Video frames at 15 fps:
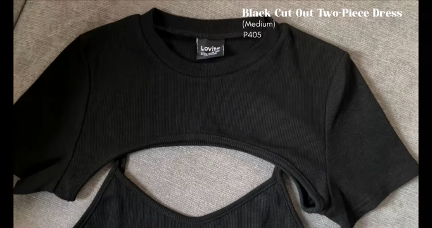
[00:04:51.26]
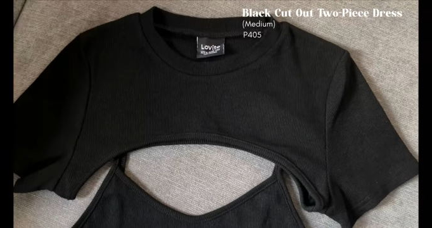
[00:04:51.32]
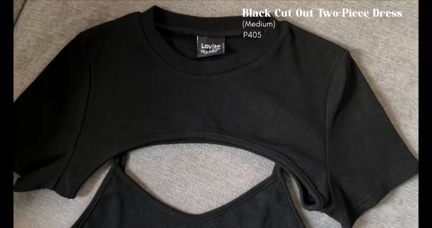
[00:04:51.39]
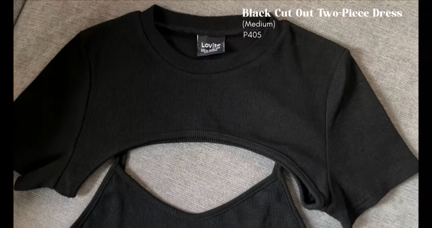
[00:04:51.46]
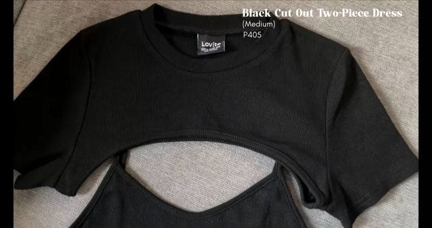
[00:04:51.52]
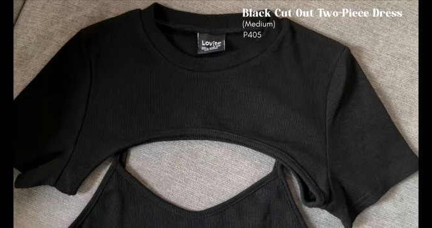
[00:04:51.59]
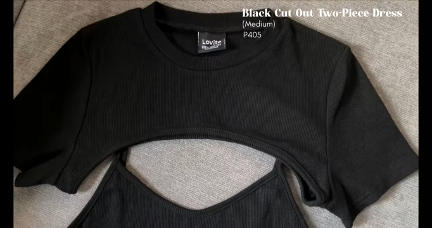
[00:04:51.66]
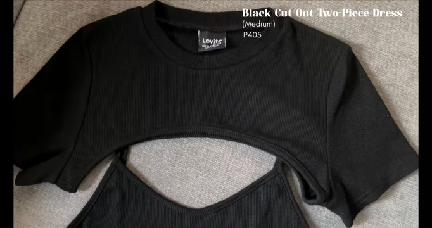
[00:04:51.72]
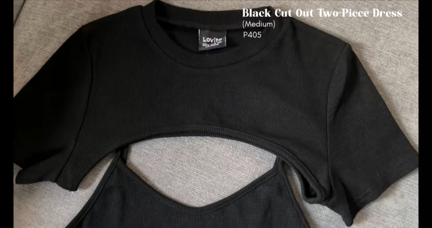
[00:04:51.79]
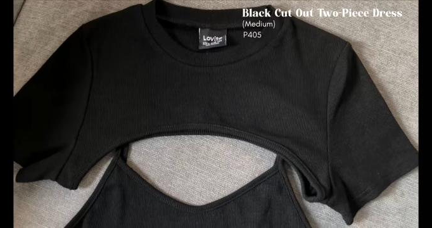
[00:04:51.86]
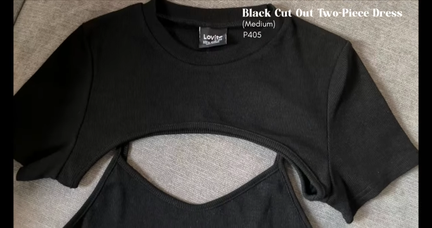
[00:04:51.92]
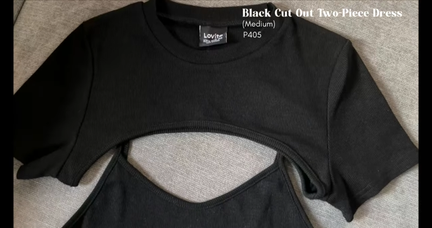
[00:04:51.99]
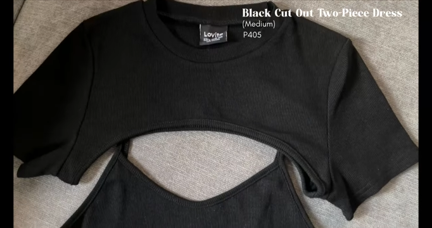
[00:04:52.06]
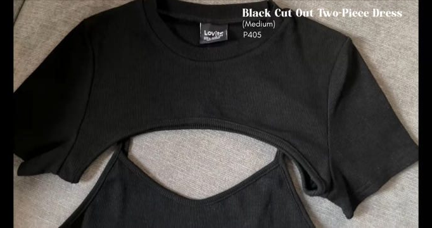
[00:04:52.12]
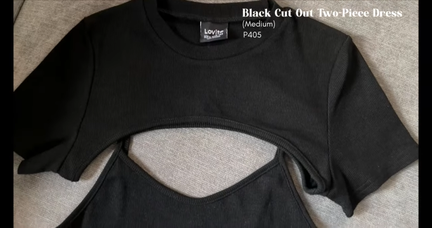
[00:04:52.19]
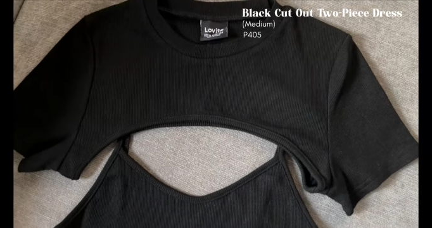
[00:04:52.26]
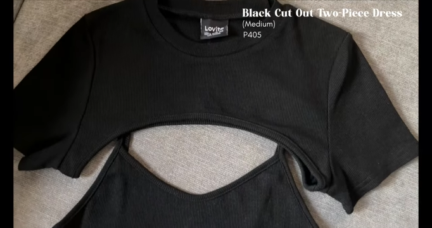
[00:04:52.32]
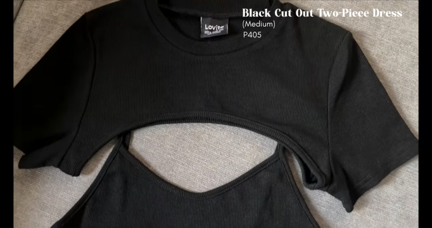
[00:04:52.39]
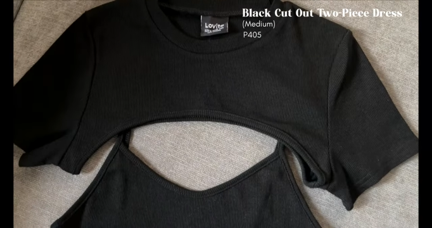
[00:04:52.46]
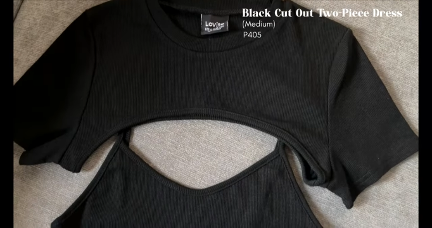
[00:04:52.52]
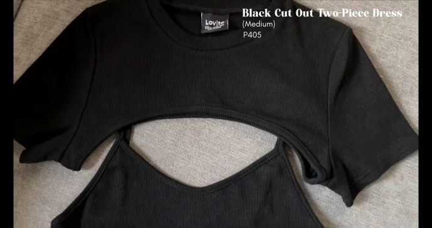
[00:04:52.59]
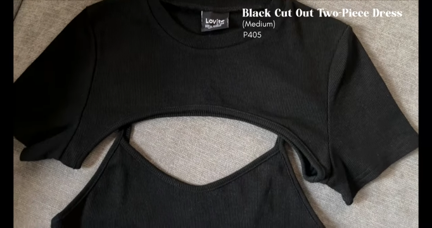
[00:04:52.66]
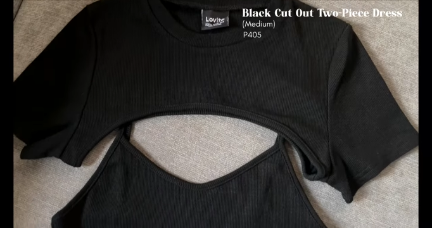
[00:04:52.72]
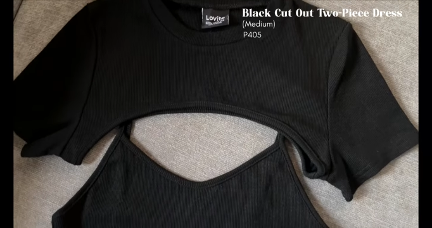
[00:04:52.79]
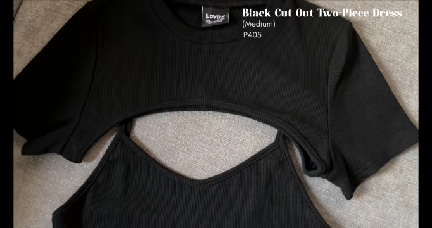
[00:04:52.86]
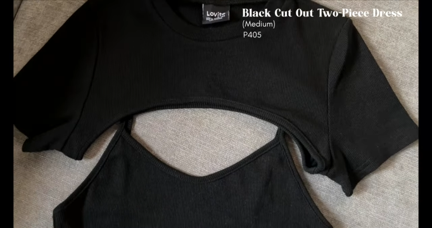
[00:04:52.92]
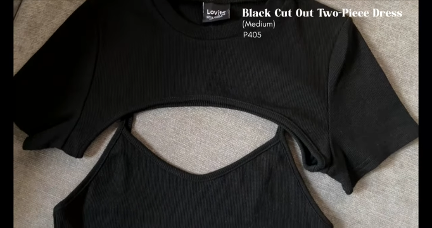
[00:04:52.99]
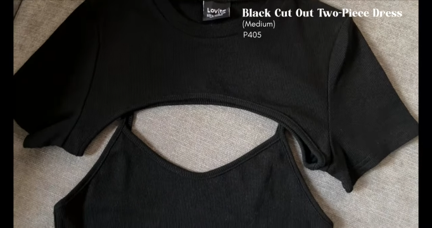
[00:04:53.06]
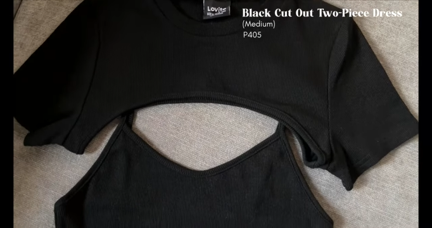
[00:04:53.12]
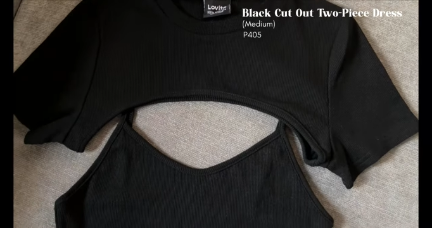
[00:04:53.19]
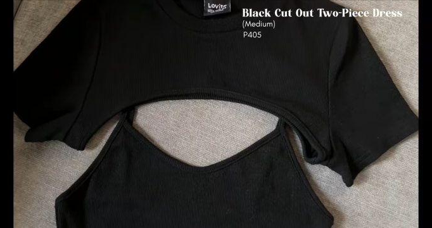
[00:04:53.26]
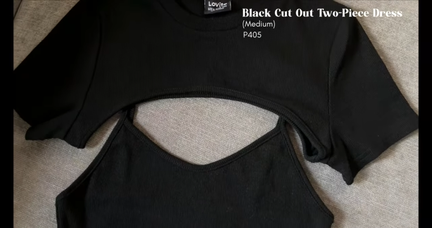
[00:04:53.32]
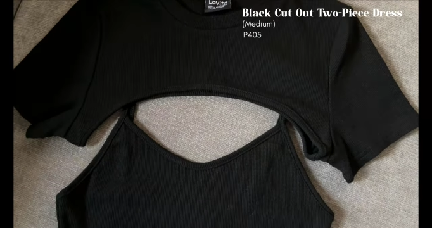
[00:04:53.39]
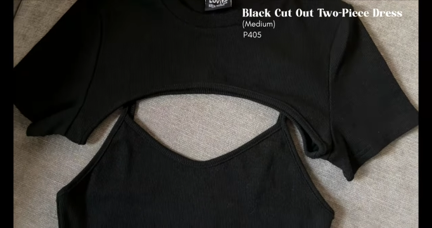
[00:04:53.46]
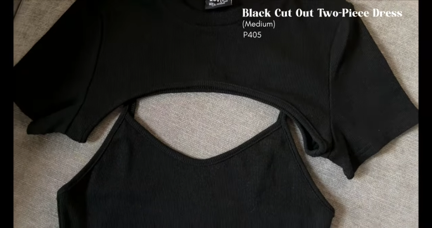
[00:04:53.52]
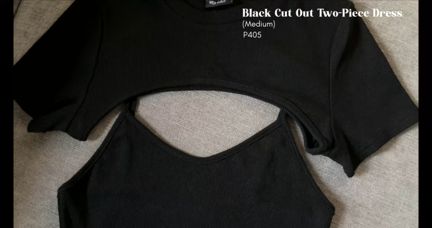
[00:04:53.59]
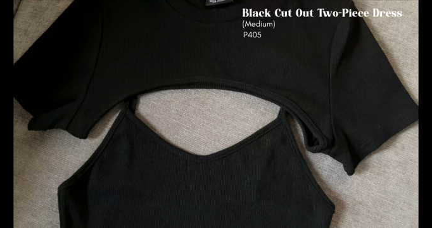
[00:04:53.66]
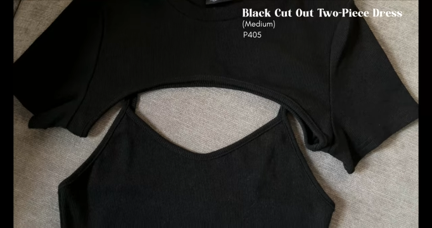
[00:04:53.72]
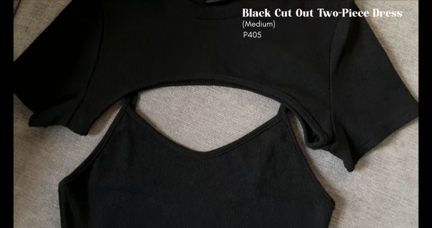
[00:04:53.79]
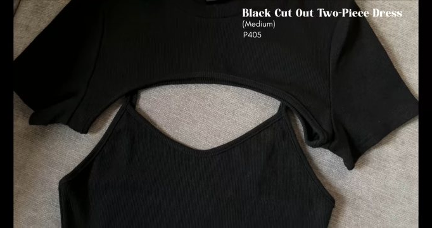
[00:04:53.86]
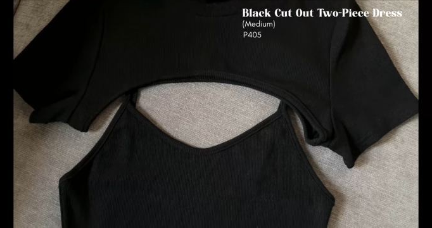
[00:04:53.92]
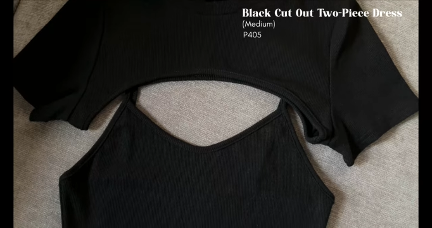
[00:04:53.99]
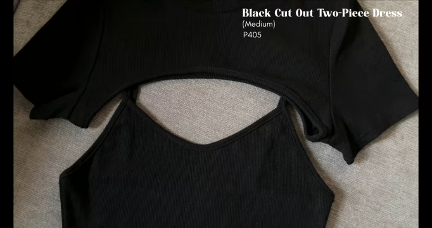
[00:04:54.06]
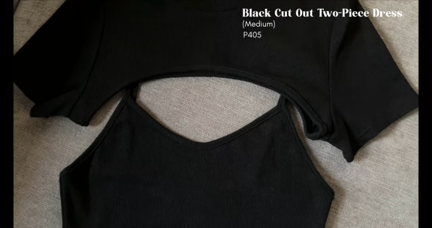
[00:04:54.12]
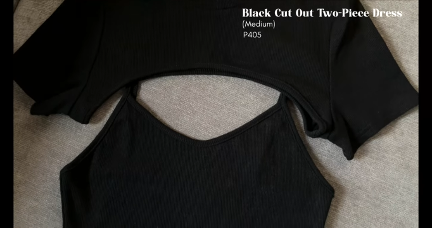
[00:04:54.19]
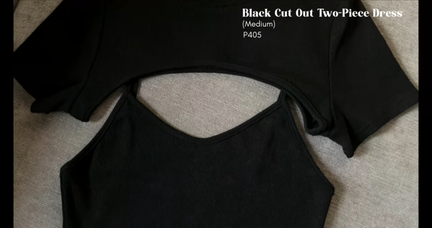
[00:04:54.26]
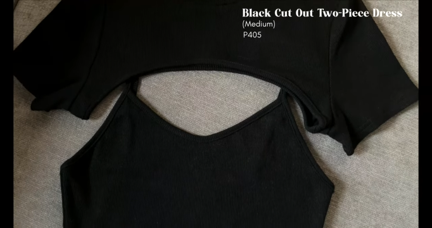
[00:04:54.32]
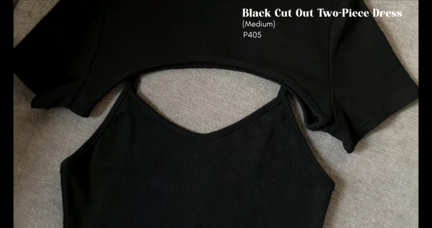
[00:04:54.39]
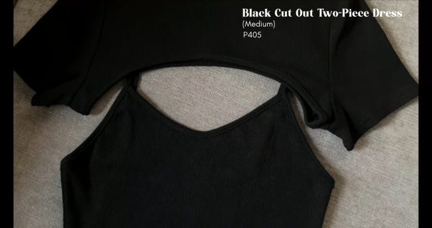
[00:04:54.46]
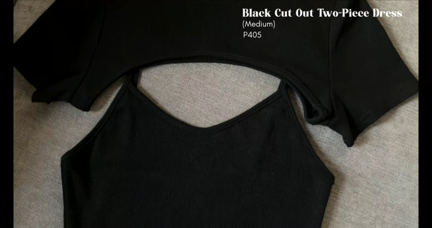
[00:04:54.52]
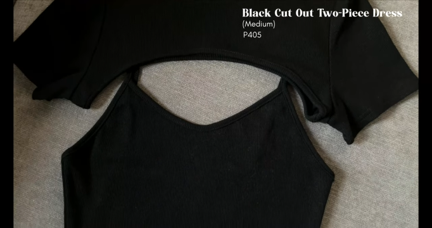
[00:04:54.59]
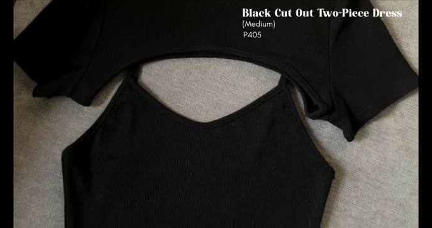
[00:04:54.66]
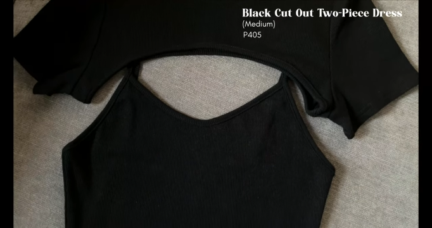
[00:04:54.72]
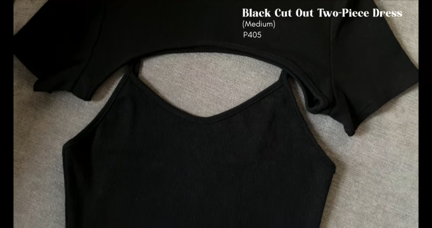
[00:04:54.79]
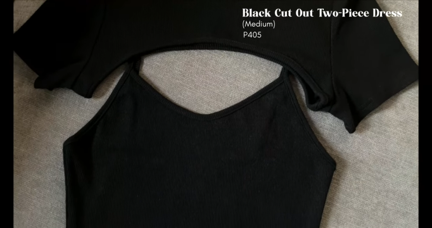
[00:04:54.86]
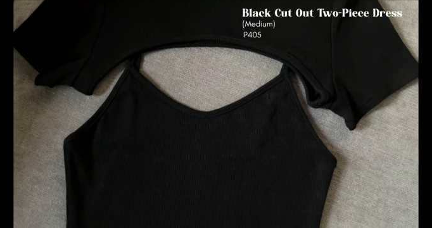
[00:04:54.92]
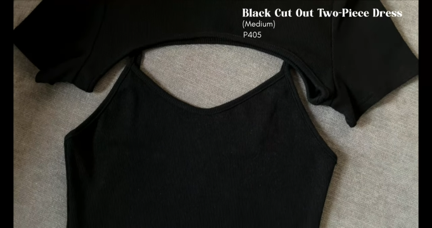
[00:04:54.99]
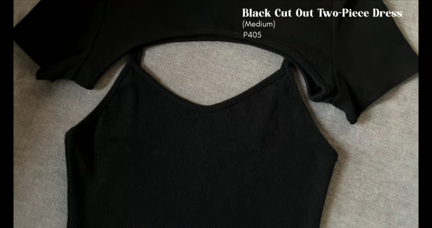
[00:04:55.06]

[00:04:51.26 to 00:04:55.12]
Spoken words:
(no speaker visible)